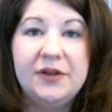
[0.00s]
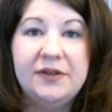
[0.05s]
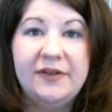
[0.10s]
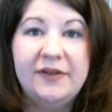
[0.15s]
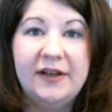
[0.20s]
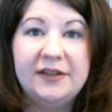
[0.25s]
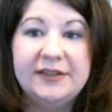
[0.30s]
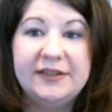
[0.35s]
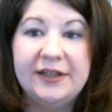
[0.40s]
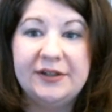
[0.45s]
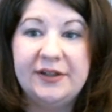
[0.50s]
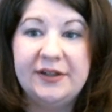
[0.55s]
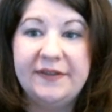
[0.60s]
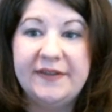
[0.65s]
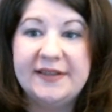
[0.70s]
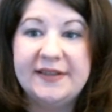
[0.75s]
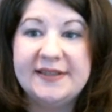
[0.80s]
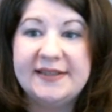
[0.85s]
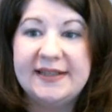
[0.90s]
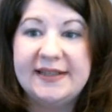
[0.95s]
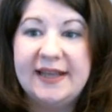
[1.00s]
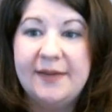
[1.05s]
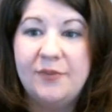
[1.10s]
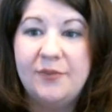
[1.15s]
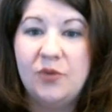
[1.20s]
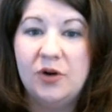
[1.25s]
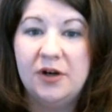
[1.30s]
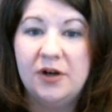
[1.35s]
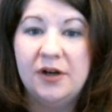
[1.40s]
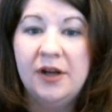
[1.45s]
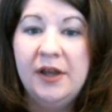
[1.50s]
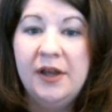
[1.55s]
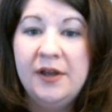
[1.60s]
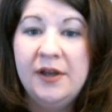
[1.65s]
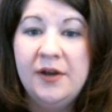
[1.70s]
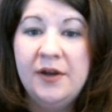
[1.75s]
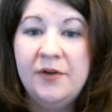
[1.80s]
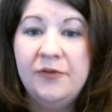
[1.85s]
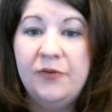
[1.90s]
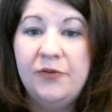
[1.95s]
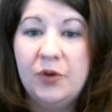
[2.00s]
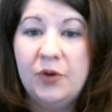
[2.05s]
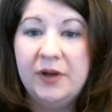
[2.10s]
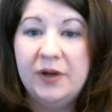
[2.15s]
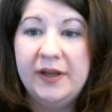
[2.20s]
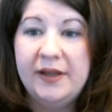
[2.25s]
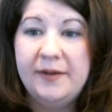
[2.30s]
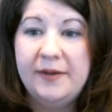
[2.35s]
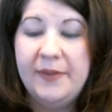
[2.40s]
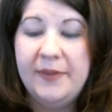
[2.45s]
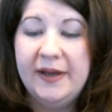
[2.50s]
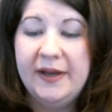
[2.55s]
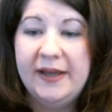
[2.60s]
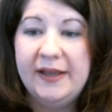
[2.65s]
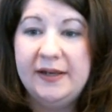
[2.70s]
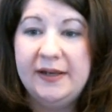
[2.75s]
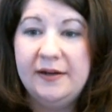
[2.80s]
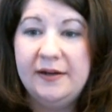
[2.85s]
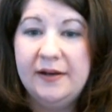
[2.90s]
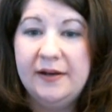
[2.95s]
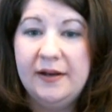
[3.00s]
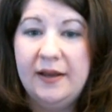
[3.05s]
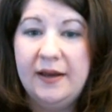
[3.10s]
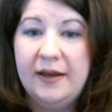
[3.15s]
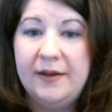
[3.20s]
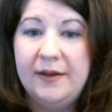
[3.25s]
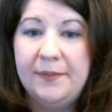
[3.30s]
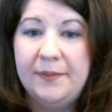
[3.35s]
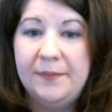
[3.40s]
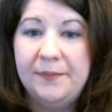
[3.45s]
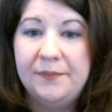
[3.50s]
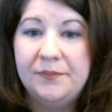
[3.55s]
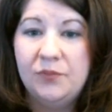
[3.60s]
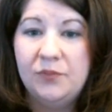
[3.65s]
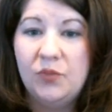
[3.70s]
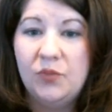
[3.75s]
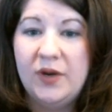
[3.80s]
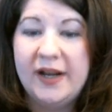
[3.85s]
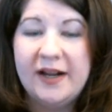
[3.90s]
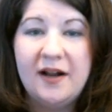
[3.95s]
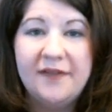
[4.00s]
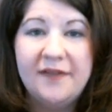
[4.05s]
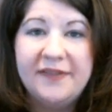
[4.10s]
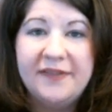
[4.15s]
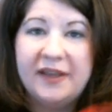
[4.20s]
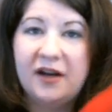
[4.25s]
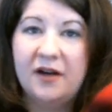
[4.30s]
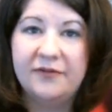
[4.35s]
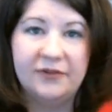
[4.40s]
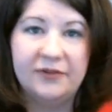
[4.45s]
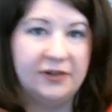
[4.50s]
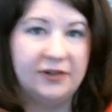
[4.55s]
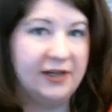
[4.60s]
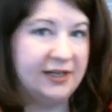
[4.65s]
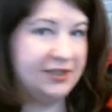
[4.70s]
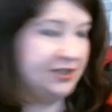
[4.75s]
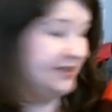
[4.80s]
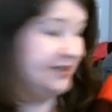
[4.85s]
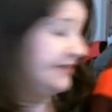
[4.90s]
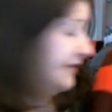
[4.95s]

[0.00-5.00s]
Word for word: have held out on this to get more for it, but um, when I got that offer, I just